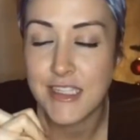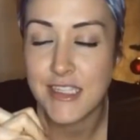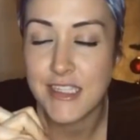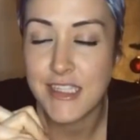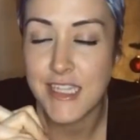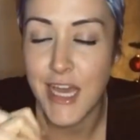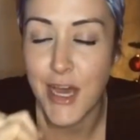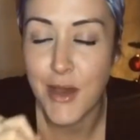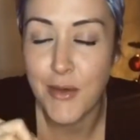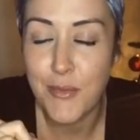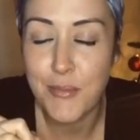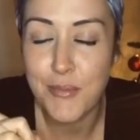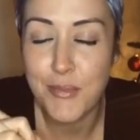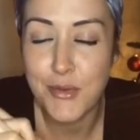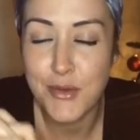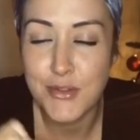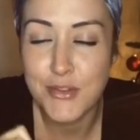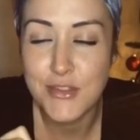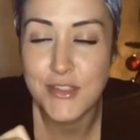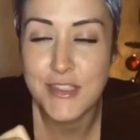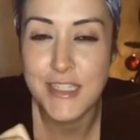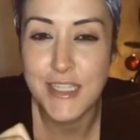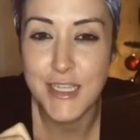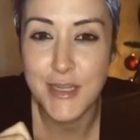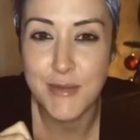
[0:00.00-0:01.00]
to help
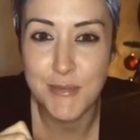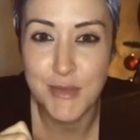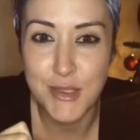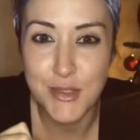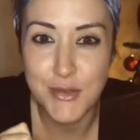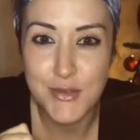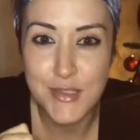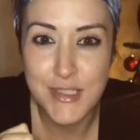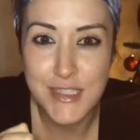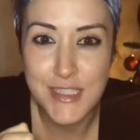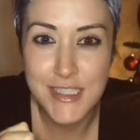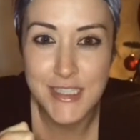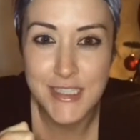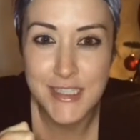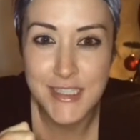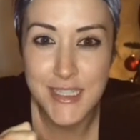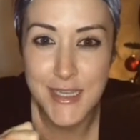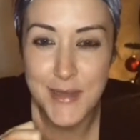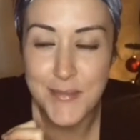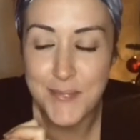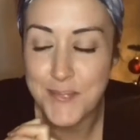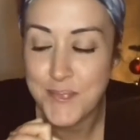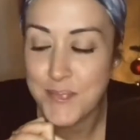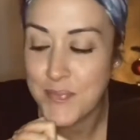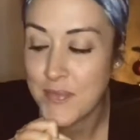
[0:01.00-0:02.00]
boost the immune
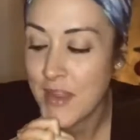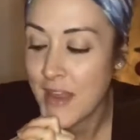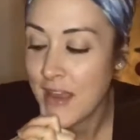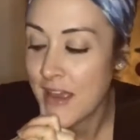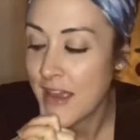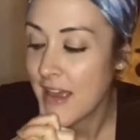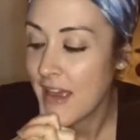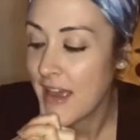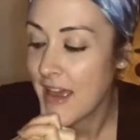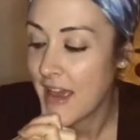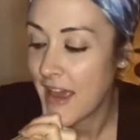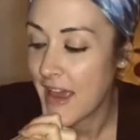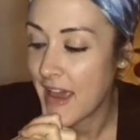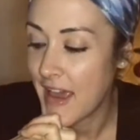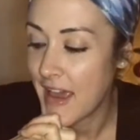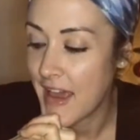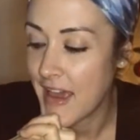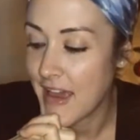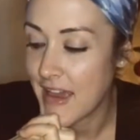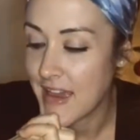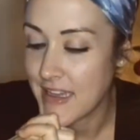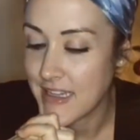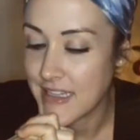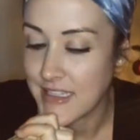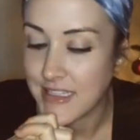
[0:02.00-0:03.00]
system.
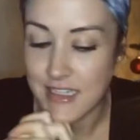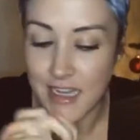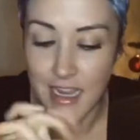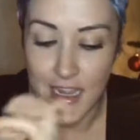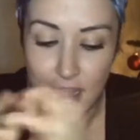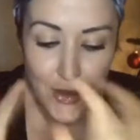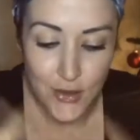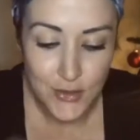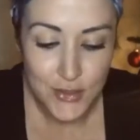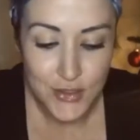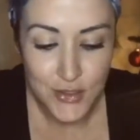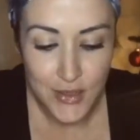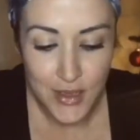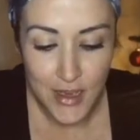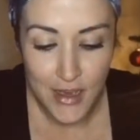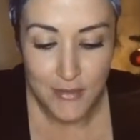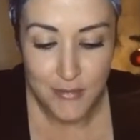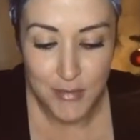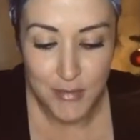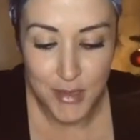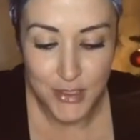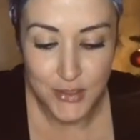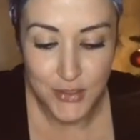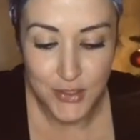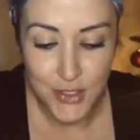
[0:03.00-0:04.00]
And I also have
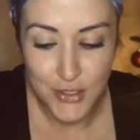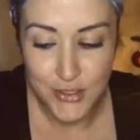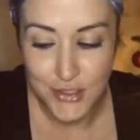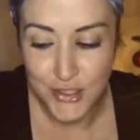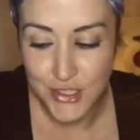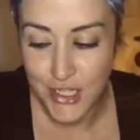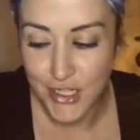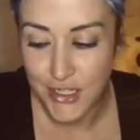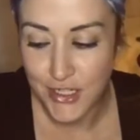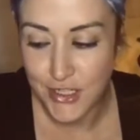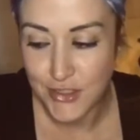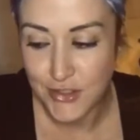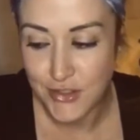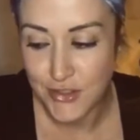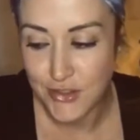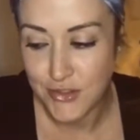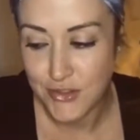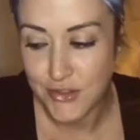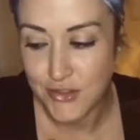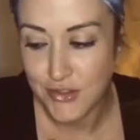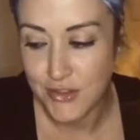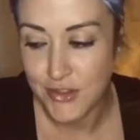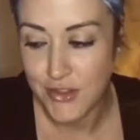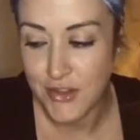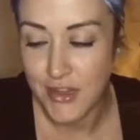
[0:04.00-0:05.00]
my tart cherry
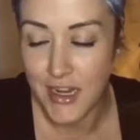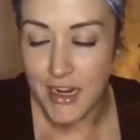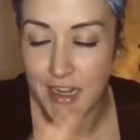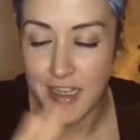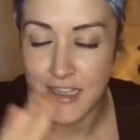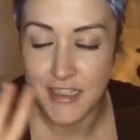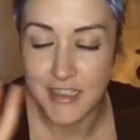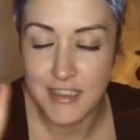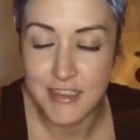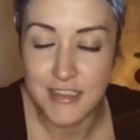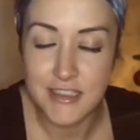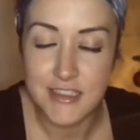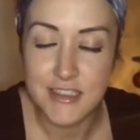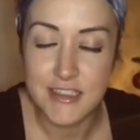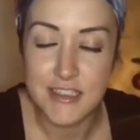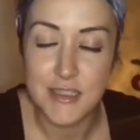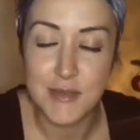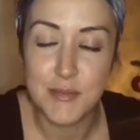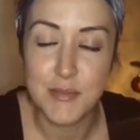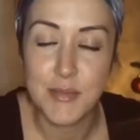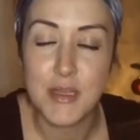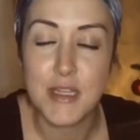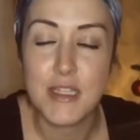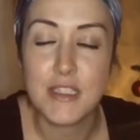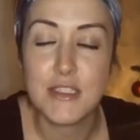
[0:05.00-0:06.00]
juice so that I can
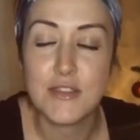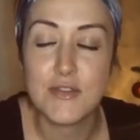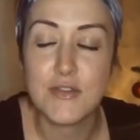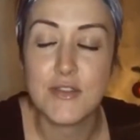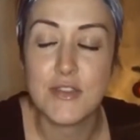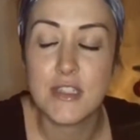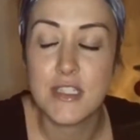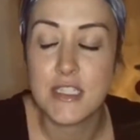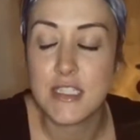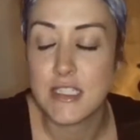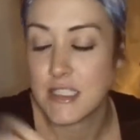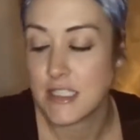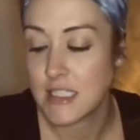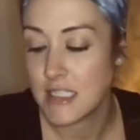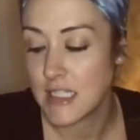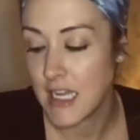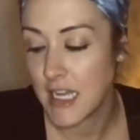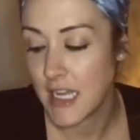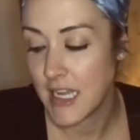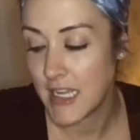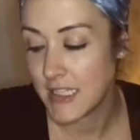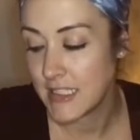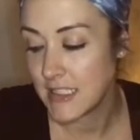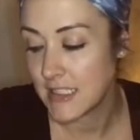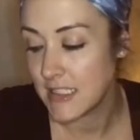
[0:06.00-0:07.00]
sleep peacefully
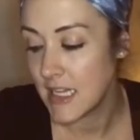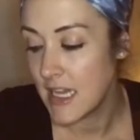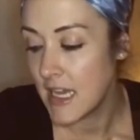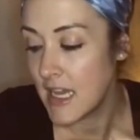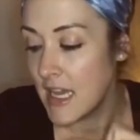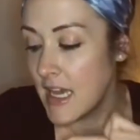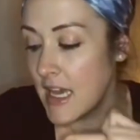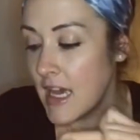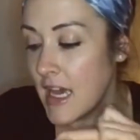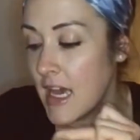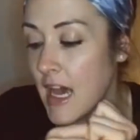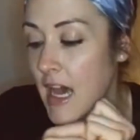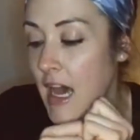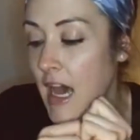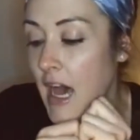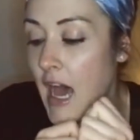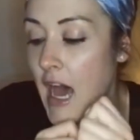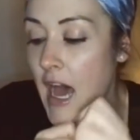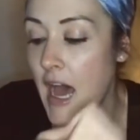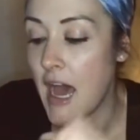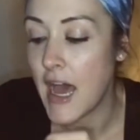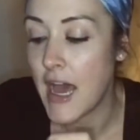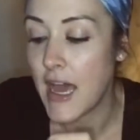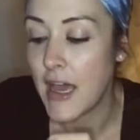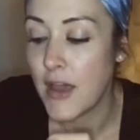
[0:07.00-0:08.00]
tonight.
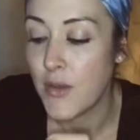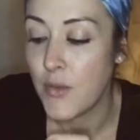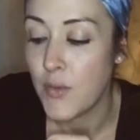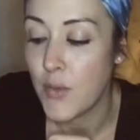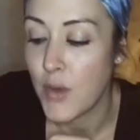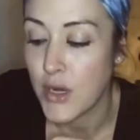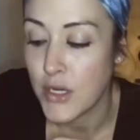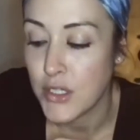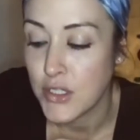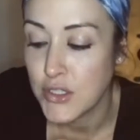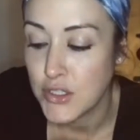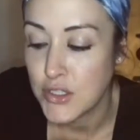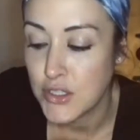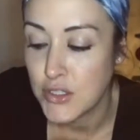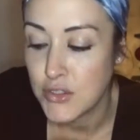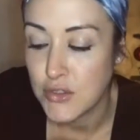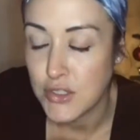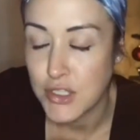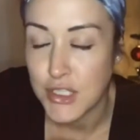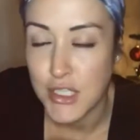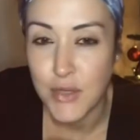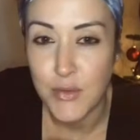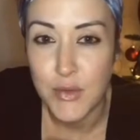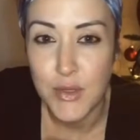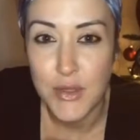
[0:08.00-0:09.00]
I wanted to
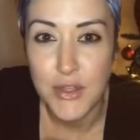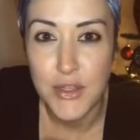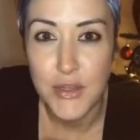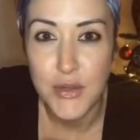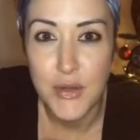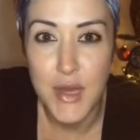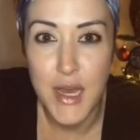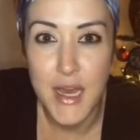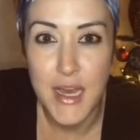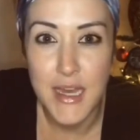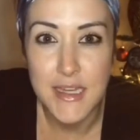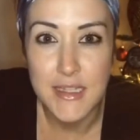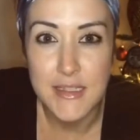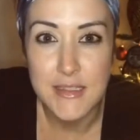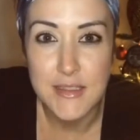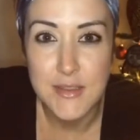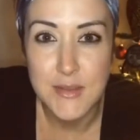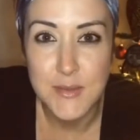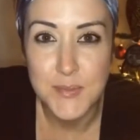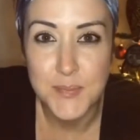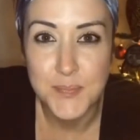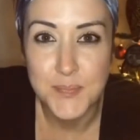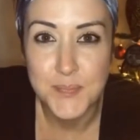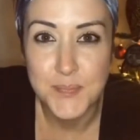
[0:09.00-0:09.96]
share with you guys